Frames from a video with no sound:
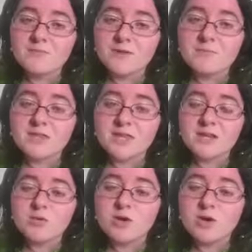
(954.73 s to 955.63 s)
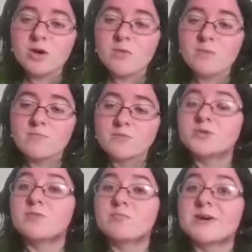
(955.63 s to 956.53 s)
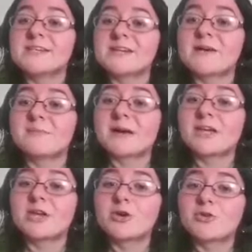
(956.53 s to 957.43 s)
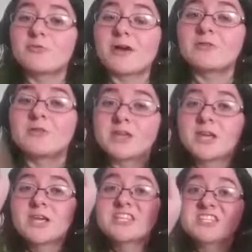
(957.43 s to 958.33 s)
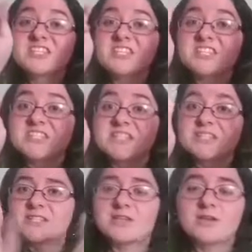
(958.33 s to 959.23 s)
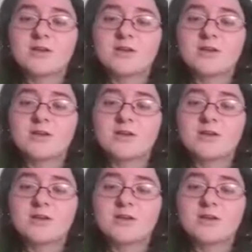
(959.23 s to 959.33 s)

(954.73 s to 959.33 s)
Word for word: them, but then you can go and do the breakdown by year rather than seasons.